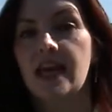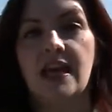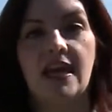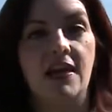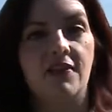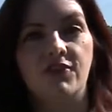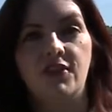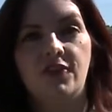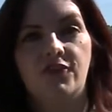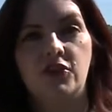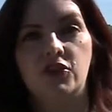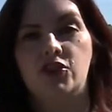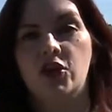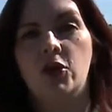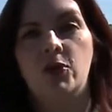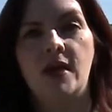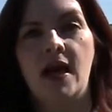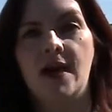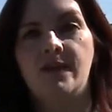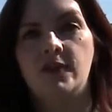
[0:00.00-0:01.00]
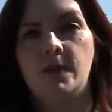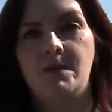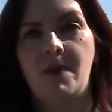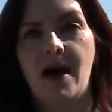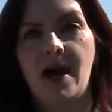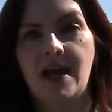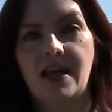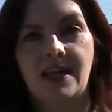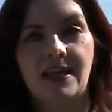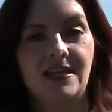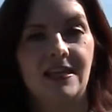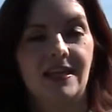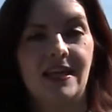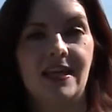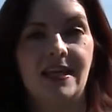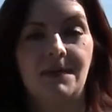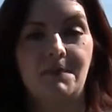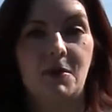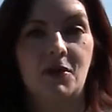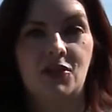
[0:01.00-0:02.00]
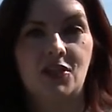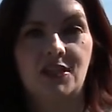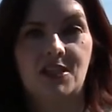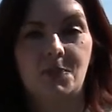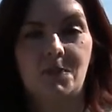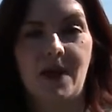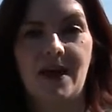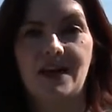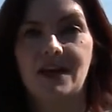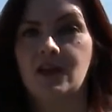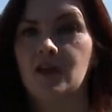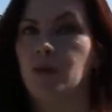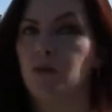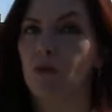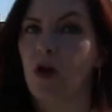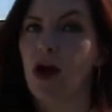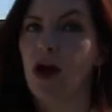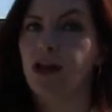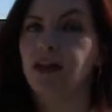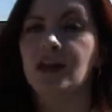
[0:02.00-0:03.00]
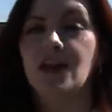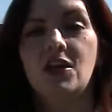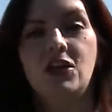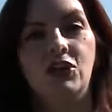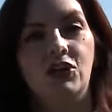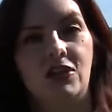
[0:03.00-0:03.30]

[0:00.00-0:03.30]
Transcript: Even if you don't have a bike and you can't participate in the ride,